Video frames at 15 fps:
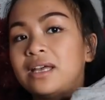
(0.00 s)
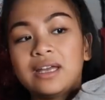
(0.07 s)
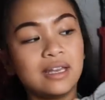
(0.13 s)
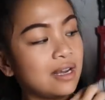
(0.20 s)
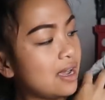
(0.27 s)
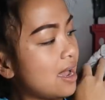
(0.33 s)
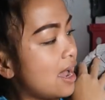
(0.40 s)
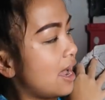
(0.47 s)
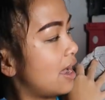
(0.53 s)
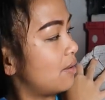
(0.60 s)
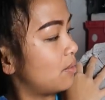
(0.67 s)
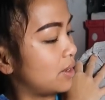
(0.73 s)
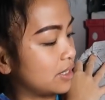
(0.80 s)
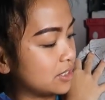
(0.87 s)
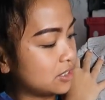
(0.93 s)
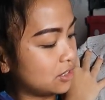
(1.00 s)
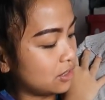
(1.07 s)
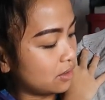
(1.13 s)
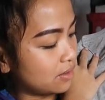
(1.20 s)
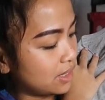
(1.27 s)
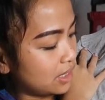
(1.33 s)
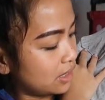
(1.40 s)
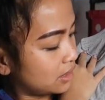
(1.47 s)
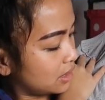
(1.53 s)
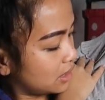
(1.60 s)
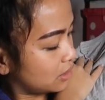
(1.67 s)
that I wanted to go ahead